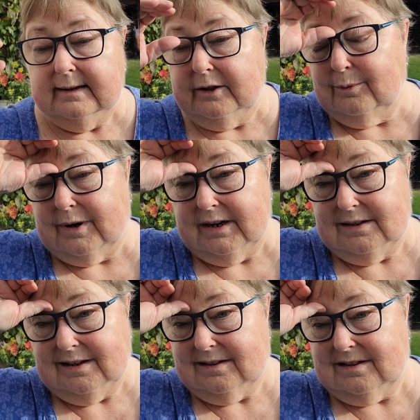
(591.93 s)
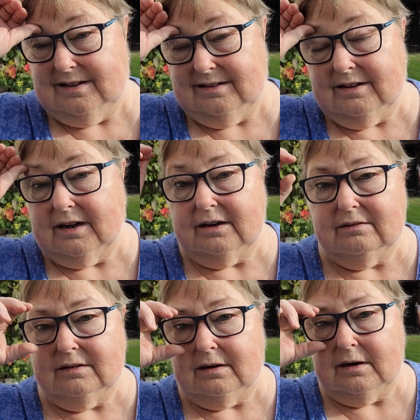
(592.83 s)
Otherwise, it's
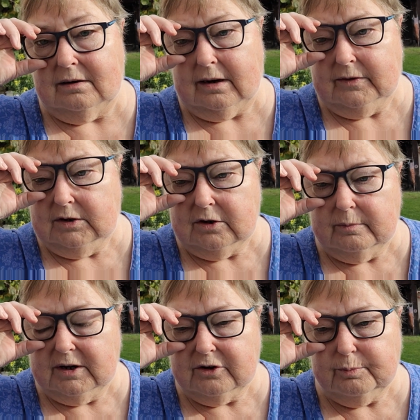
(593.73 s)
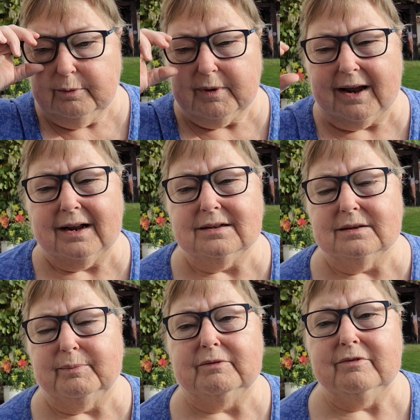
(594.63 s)
I don't have to do much. But my hands
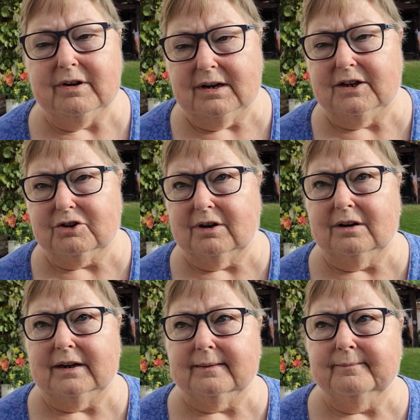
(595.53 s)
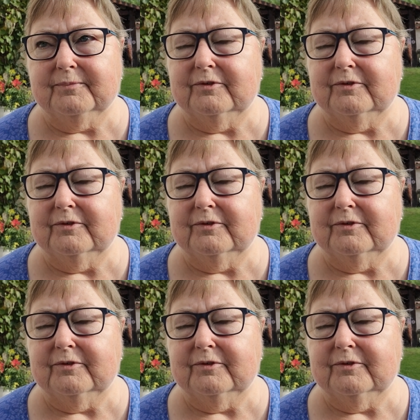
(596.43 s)
have been really struggling,